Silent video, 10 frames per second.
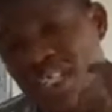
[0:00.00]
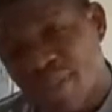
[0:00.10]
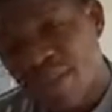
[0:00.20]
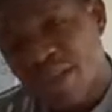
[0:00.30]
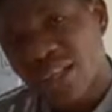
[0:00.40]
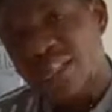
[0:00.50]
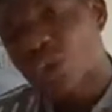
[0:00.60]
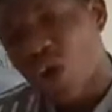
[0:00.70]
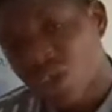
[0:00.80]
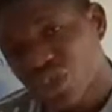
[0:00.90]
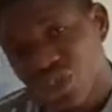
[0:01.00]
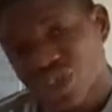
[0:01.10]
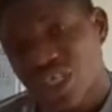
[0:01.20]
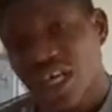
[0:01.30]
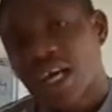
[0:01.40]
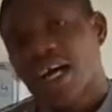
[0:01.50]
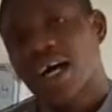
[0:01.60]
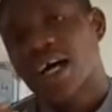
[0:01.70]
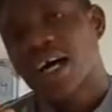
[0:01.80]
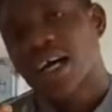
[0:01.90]
typically doctors
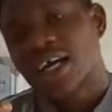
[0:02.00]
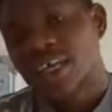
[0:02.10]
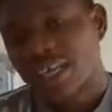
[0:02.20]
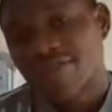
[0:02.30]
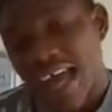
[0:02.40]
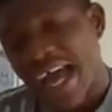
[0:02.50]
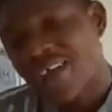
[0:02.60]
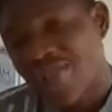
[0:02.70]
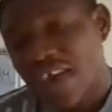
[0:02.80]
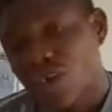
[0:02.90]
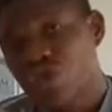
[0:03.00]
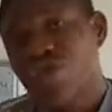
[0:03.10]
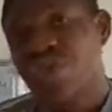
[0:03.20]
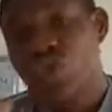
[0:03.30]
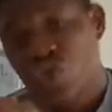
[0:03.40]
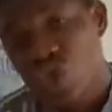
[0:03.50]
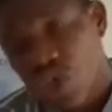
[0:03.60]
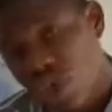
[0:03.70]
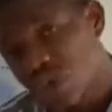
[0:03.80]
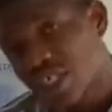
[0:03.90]
give the advice to reduce
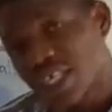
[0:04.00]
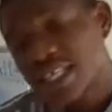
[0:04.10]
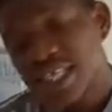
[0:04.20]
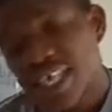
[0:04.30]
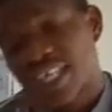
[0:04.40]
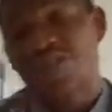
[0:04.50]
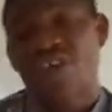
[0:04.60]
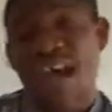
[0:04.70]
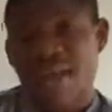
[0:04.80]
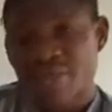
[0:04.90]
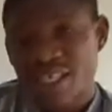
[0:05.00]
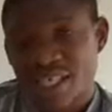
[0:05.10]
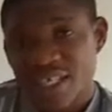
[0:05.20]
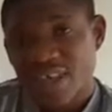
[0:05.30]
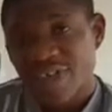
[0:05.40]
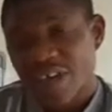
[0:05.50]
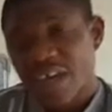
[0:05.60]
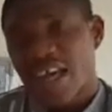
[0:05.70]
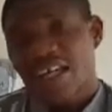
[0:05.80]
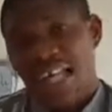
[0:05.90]
salt intake if you're hypertensive.
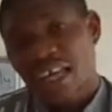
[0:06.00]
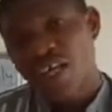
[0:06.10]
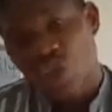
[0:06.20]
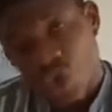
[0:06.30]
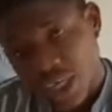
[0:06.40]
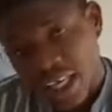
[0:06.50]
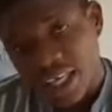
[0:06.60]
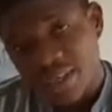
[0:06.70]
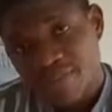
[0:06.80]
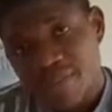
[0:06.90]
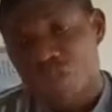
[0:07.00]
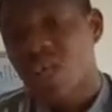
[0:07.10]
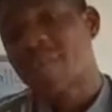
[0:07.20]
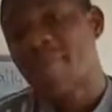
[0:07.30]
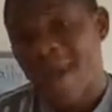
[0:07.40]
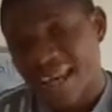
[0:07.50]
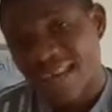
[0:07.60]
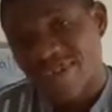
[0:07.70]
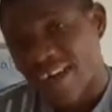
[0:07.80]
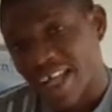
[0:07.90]
That is okay. It's not a bad
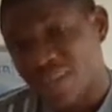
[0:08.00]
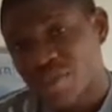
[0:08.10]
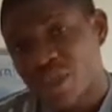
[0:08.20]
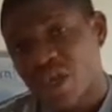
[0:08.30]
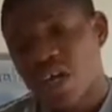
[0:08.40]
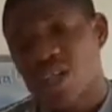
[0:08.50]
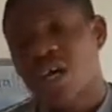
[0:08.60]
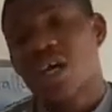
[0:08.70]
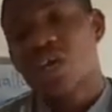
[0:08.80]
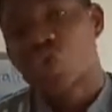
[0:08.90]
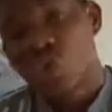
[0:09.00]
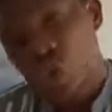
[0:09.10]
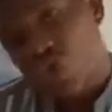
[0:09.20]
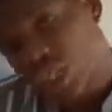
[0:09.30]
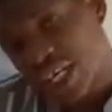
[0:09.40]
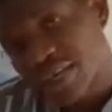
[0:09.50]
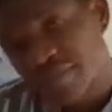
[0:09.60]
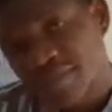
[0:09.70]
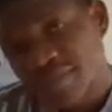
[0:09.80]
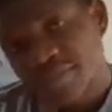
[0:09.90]
advice, because
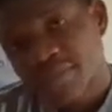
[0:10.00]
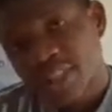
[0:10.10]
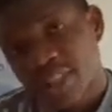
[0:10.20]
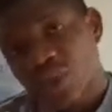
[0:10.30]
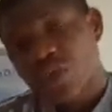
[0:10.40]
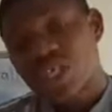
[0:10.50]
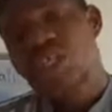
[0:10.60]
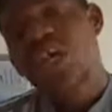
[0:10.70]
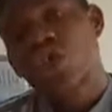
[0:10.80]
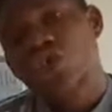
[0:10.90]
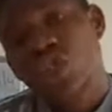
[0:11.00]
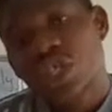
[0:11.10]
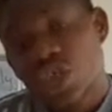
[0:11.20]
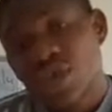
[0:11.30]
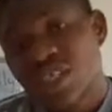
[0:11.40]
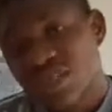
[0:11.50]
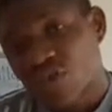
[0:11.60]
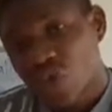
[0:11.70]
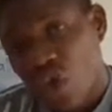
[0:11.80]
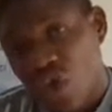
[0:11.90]
sodium, which is a constituent of
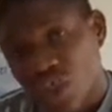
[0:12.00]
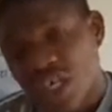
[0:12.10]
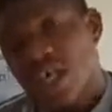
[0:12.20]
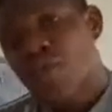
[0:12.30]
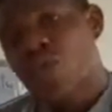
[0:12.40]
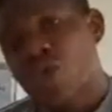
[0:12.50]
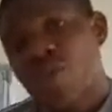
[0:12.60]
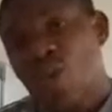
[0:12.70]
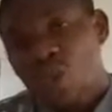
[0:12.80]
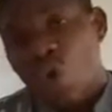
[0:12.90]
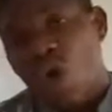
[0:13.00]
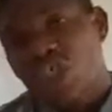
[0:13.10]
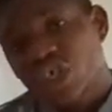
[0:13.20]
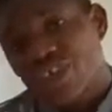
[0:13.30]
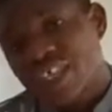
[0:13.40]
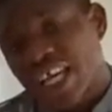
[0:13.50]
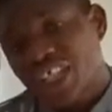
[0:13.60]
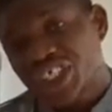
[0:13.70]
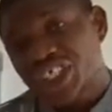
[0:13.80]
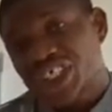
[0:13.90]
salt, promotes water
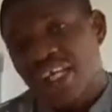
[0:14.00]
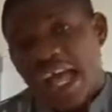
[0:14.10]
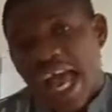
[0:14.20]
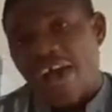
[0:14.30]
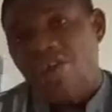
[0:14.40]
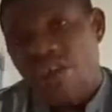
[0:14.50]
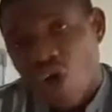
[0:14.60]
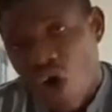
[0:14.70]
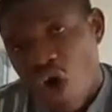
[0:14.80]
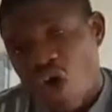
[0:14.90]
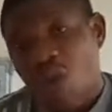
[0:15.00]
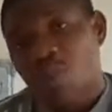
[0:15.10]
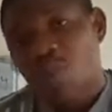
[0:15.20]
retention. And recall,